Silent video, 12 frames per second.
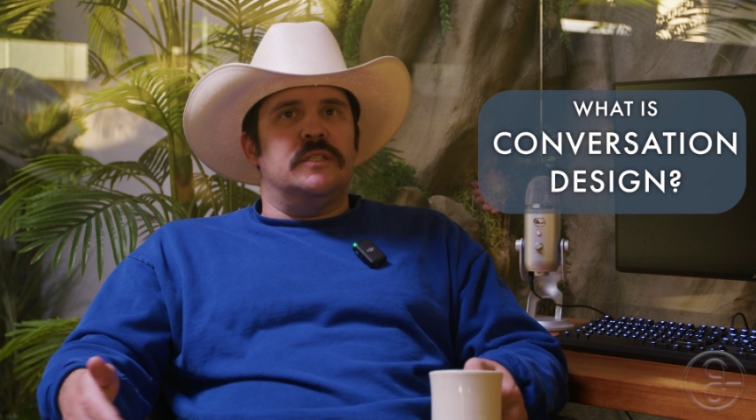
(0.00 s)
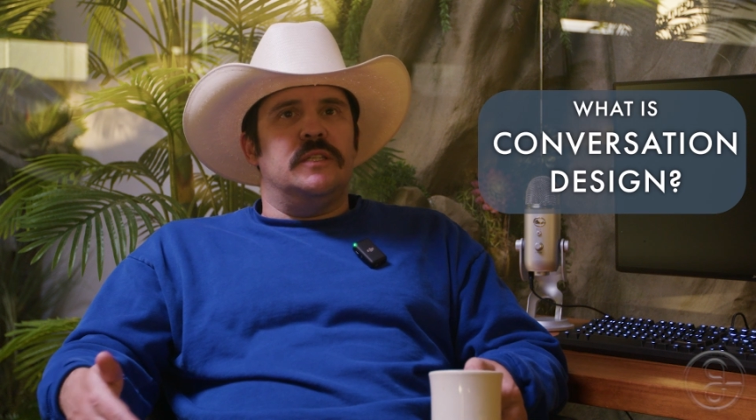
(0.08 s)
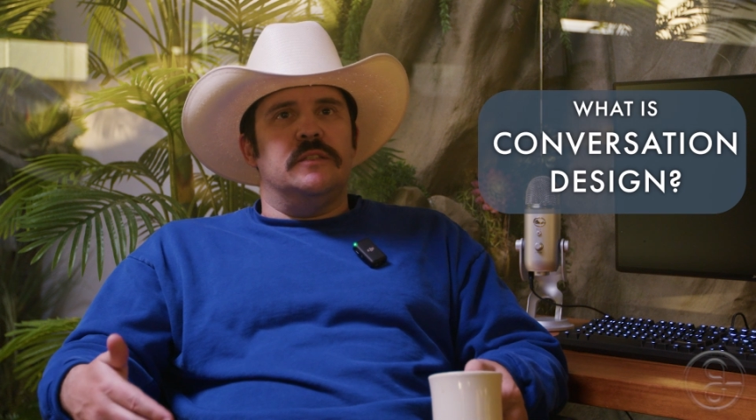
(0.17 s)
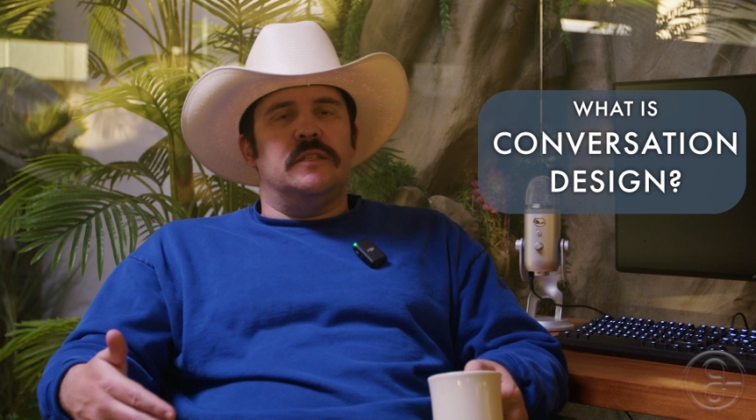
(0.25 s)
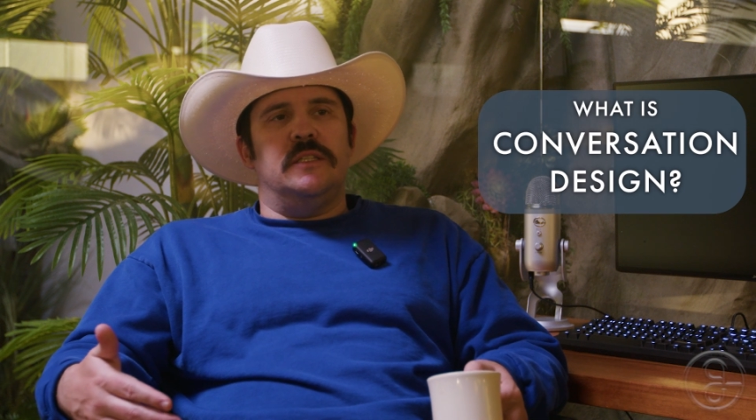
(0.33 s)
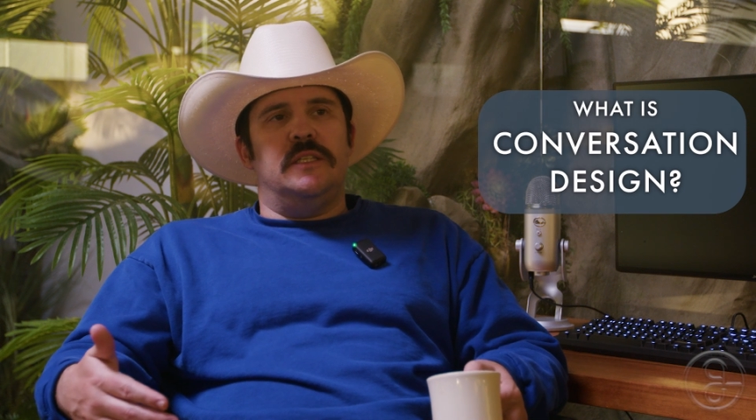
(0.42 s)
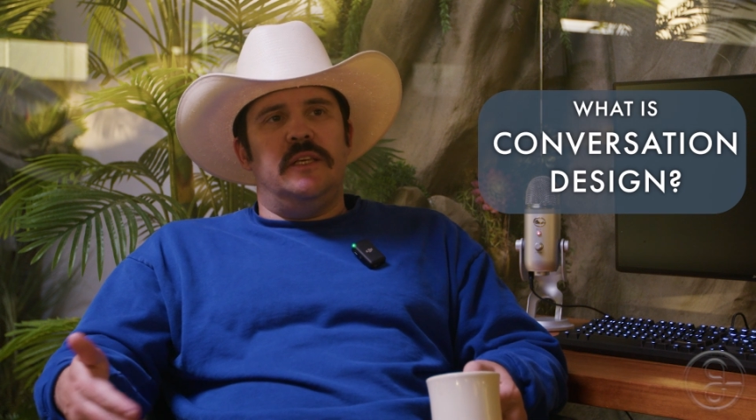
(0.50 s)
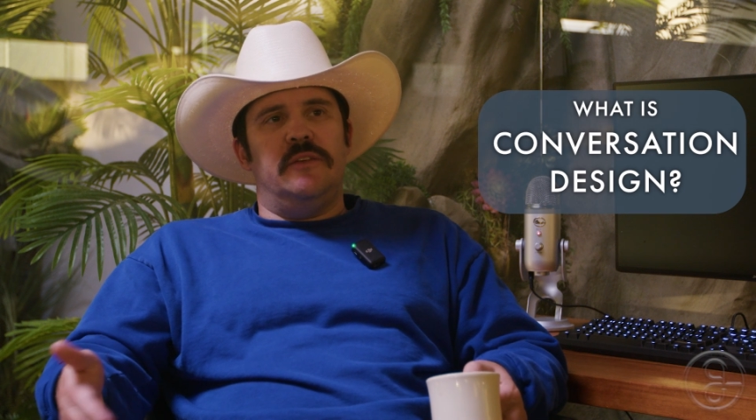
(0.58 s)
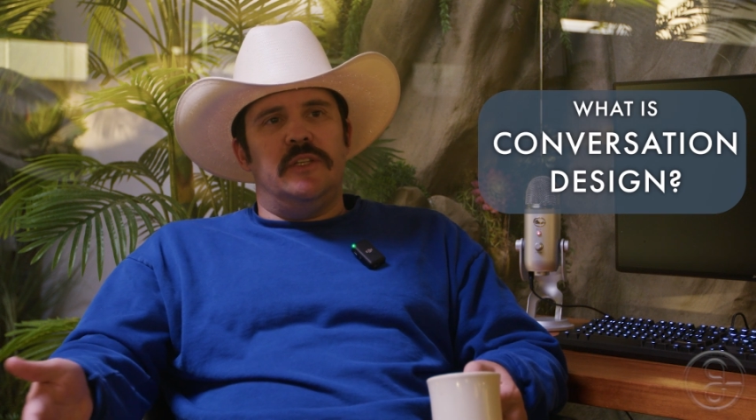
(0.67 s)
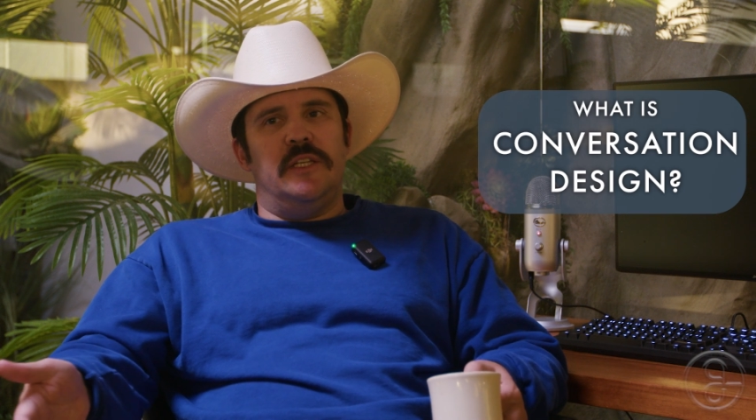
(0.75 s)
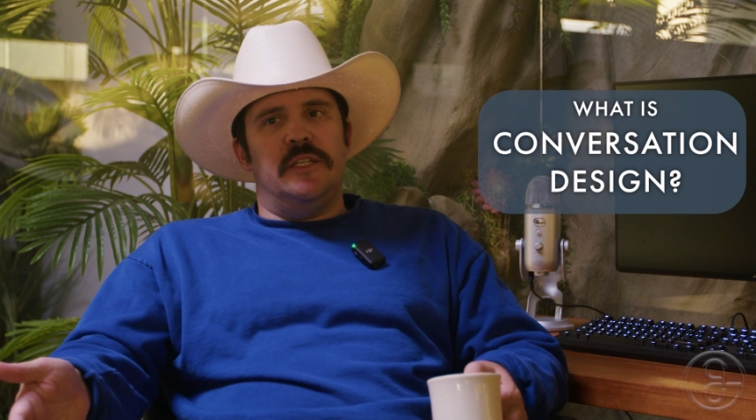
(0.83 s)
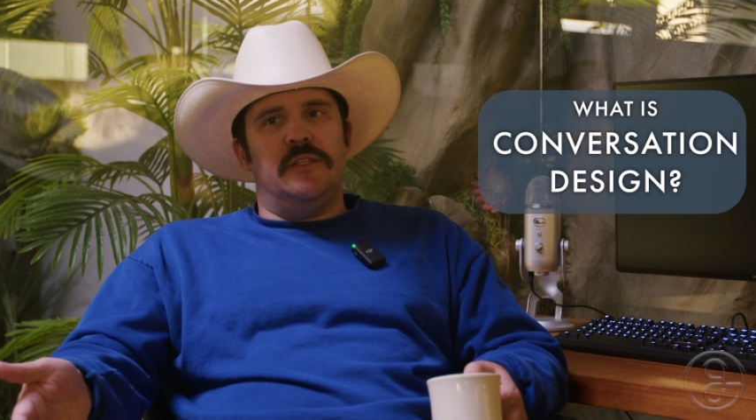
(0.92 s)

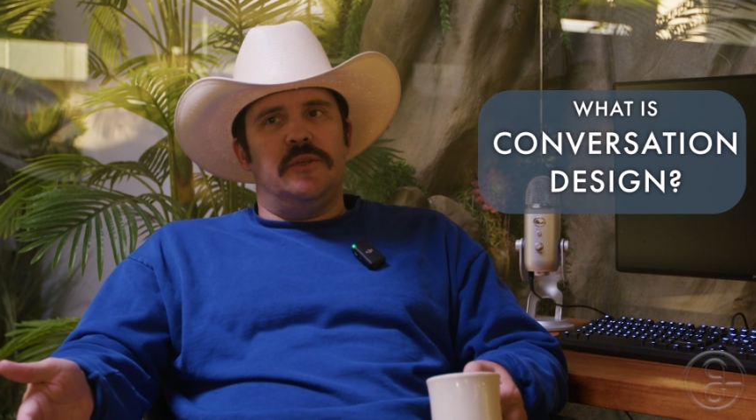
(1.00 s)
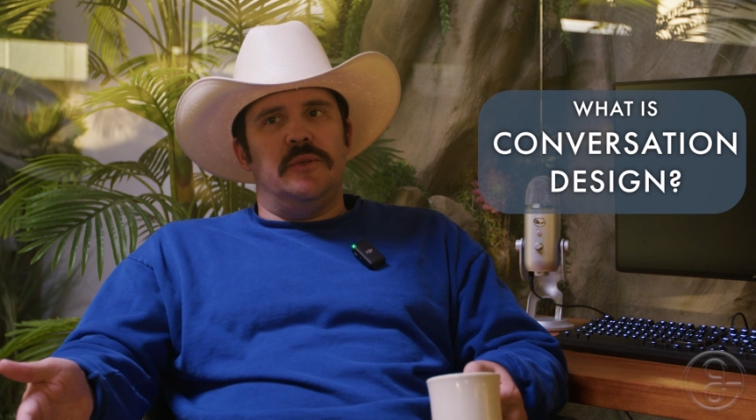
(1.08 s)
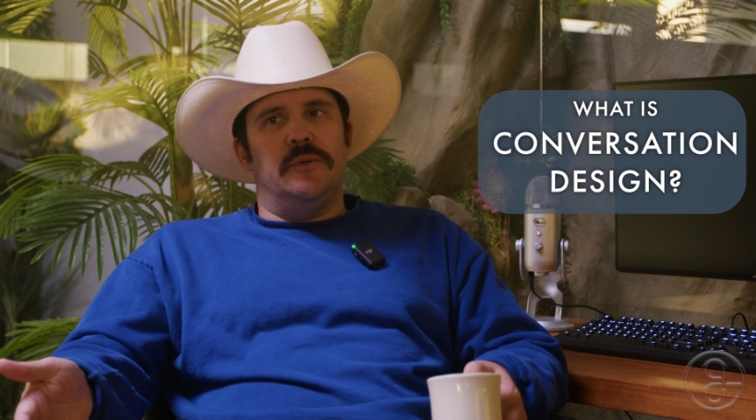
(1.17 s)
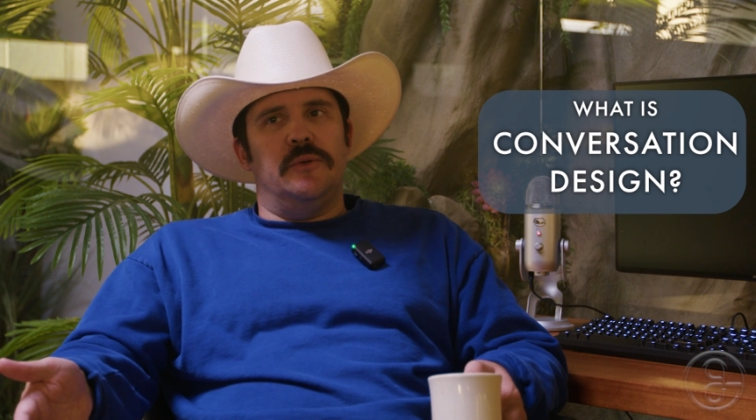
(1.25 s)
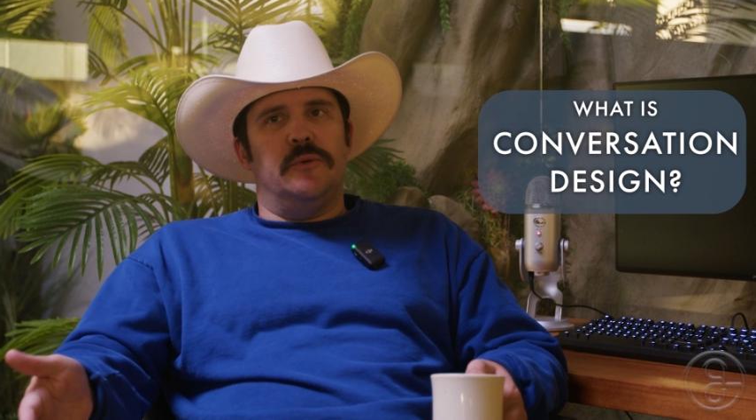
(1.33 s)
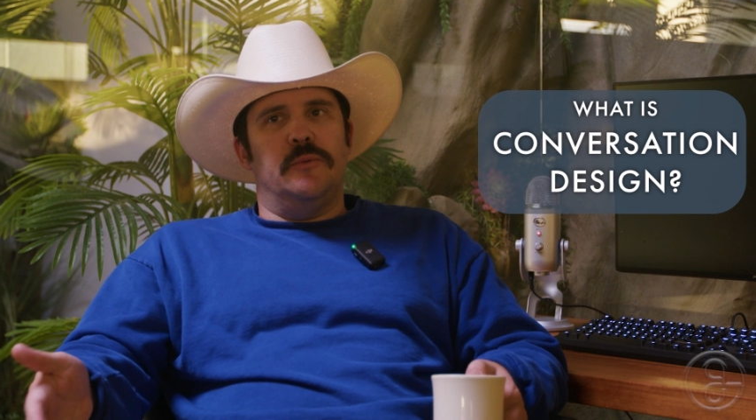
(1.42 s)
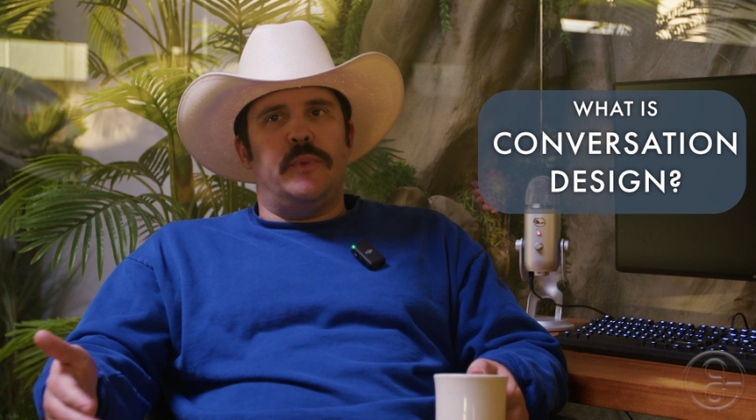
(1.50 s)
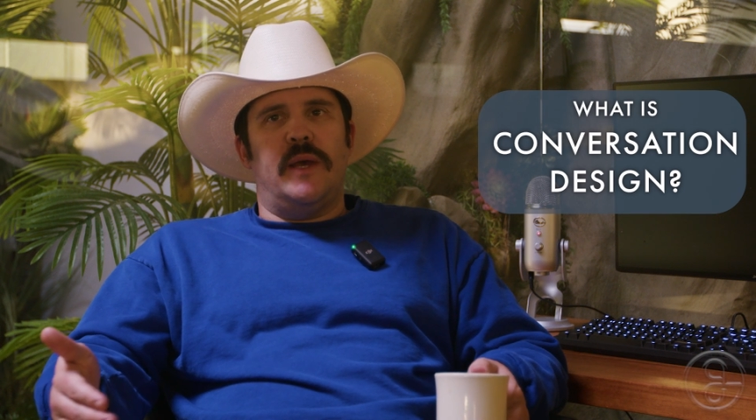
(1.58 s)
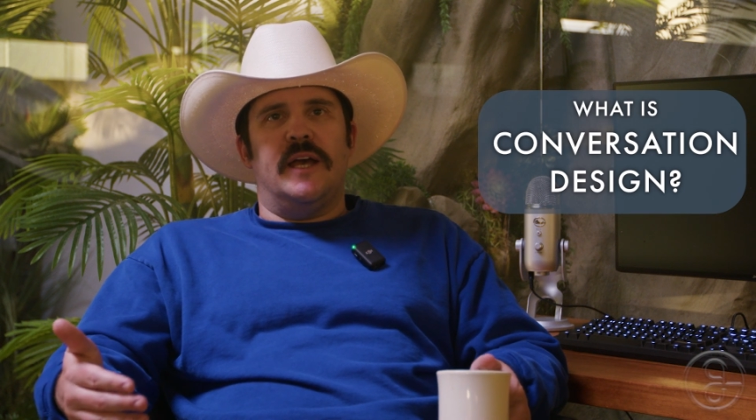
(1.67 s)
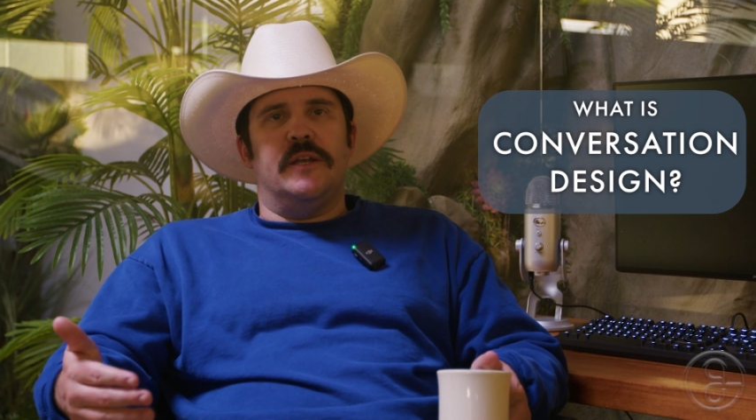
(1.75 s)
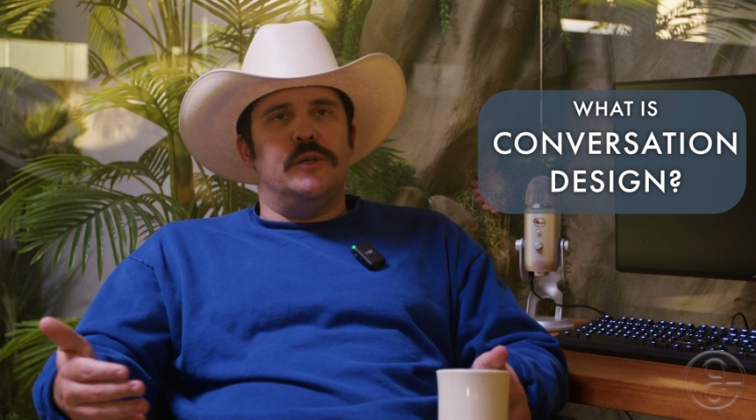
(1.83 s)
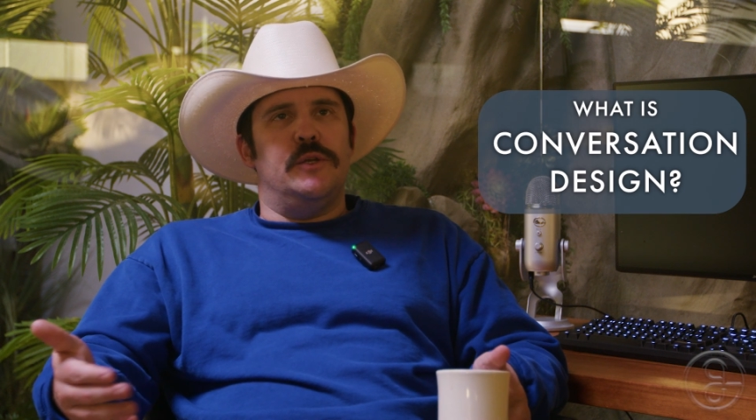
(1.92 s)
sensitivity to
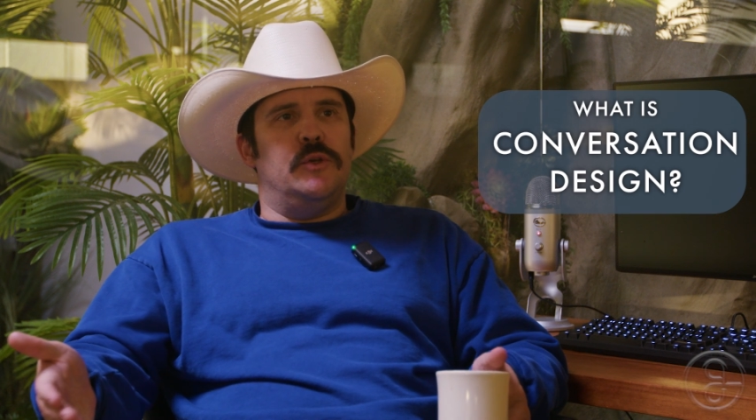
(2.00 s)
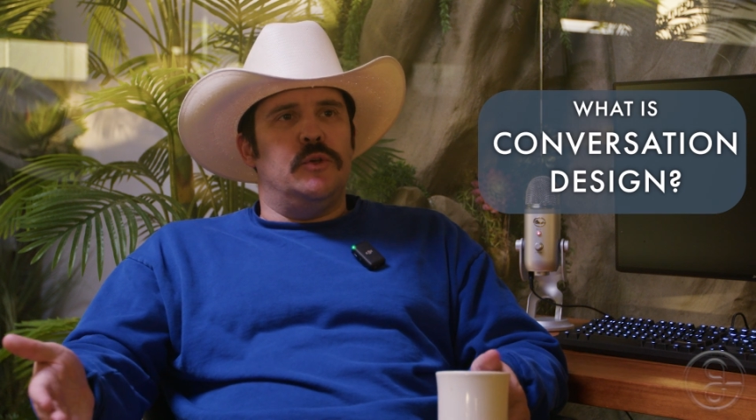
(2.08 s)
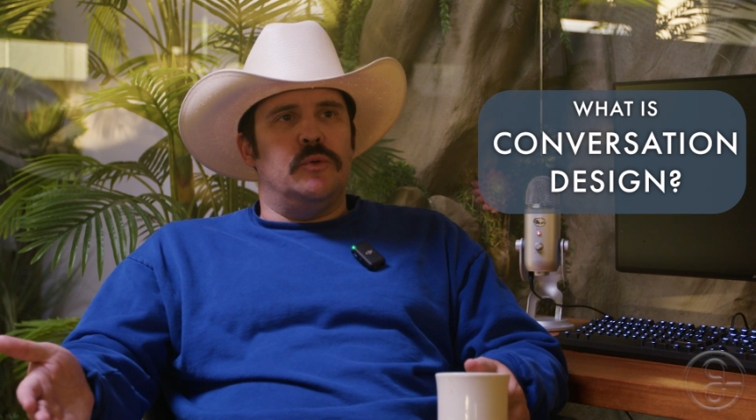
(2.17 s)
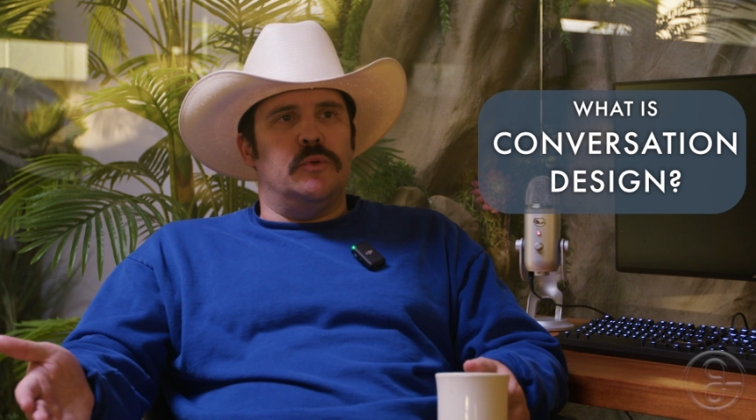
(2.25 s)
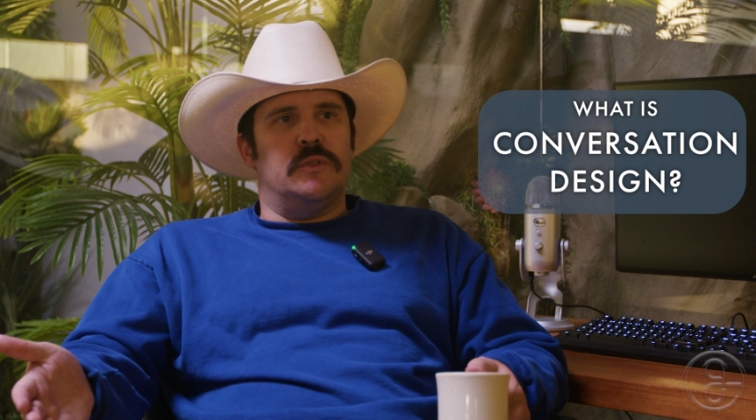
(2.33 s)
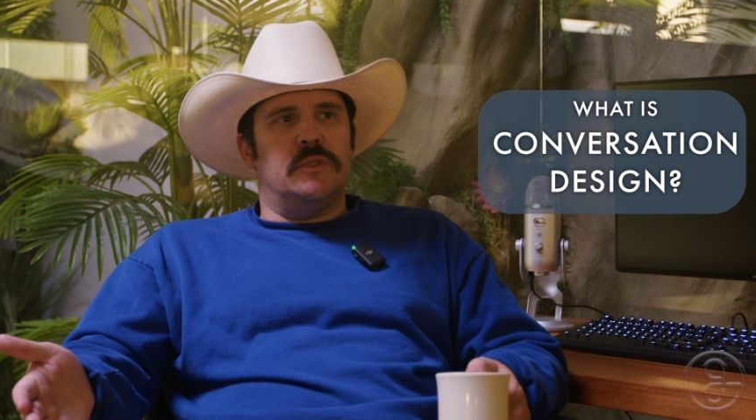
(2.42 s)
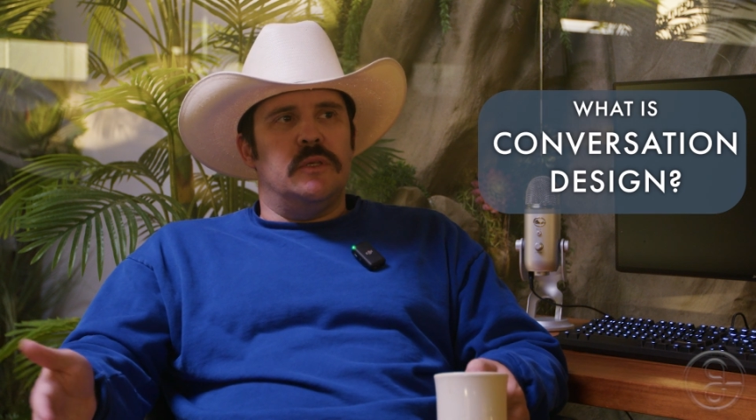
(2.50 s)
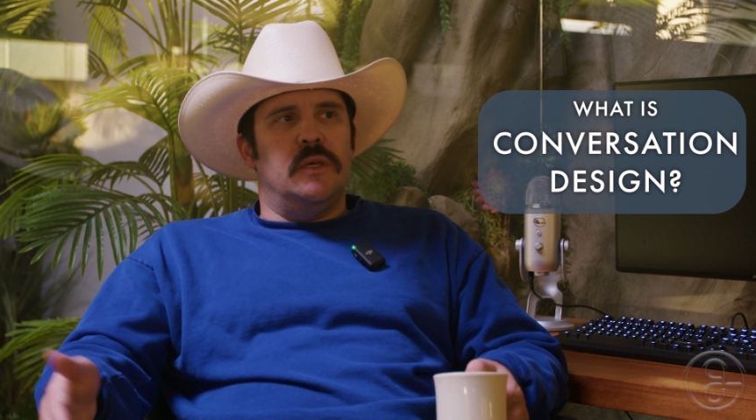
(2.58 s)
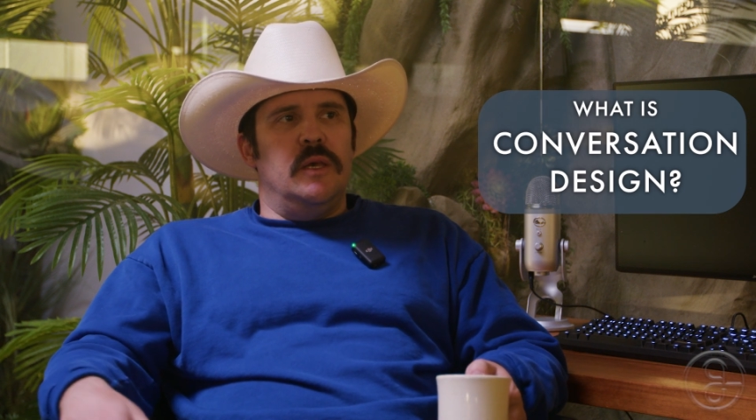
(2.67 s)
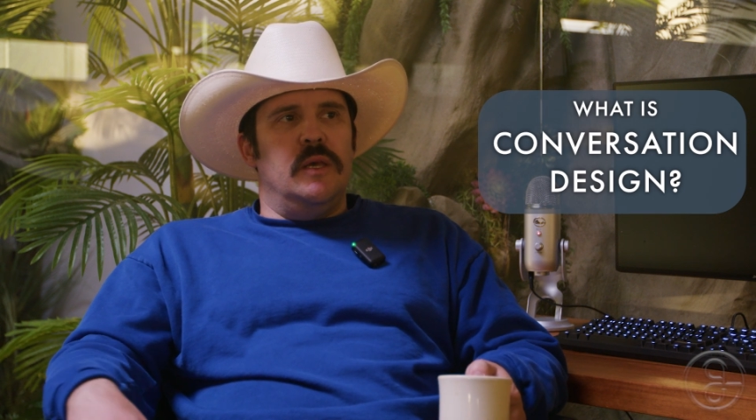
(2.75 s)
bad news?